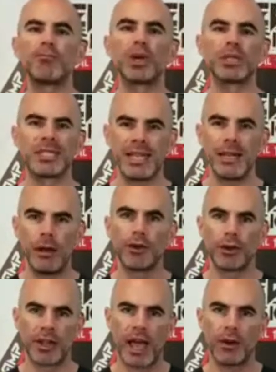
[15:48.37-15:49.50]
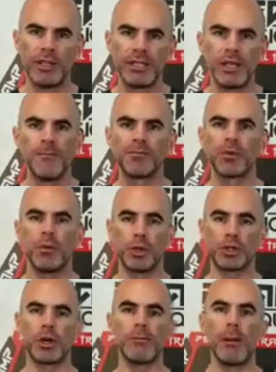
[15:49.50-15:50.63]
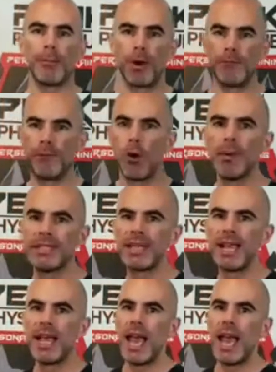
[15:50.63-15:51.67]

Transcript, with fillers: percent of your calories. We're talking about performance.